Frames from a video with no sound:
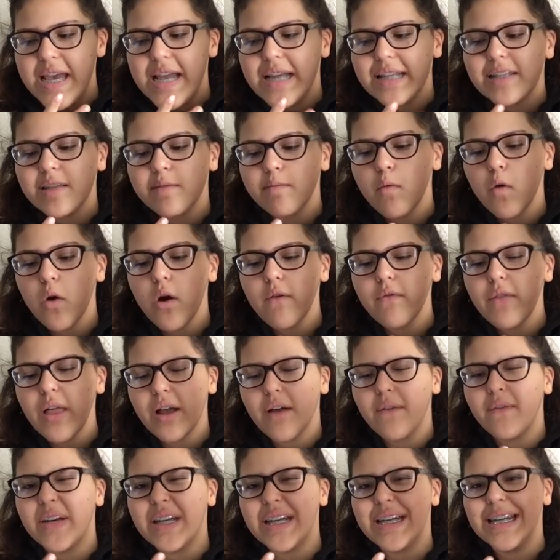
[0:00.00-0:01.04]
it's more of
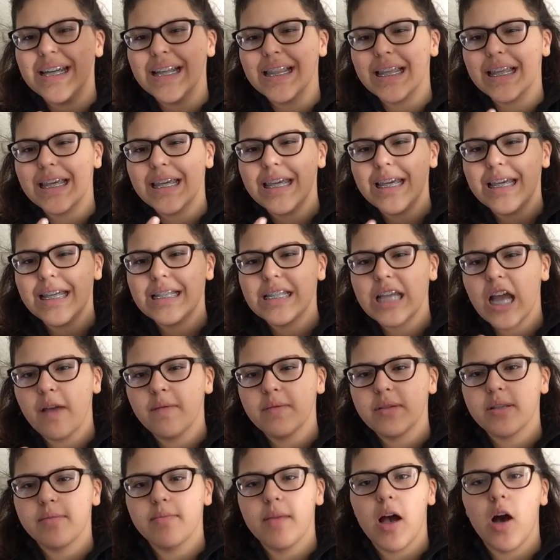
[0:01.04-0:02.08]
like a vanilla-y
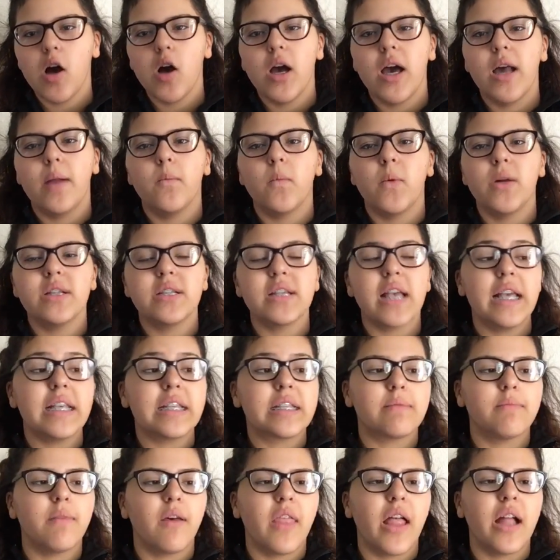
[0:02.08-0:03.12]
type smell. And once I
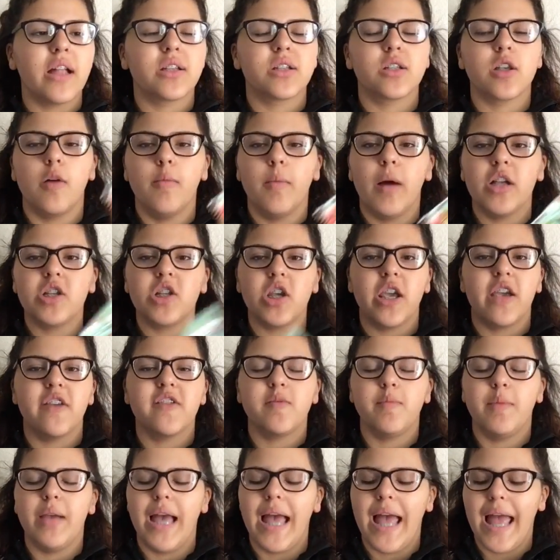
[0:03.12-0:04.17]
smell that so much, it
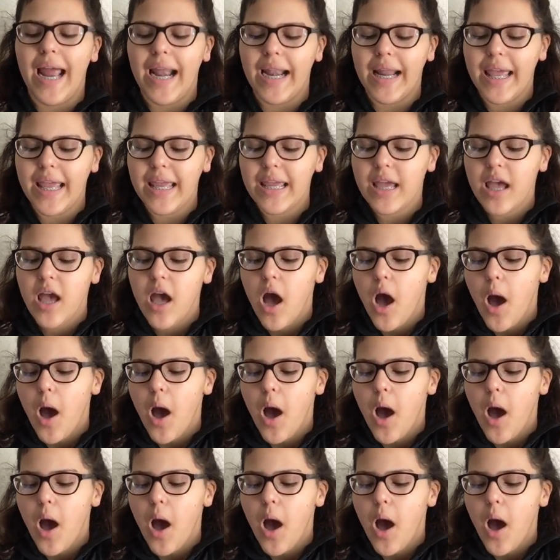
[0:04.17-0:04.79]
gives me a headache.